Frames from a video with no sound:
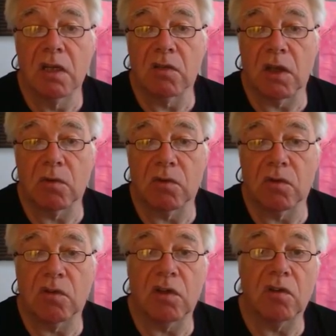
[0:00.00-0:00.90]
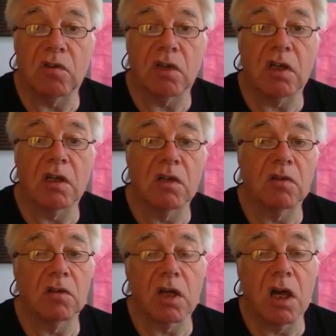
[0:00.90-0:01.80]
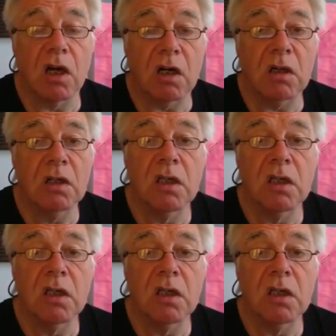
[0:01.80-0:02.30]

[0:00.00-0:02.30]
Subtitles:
1000cc car,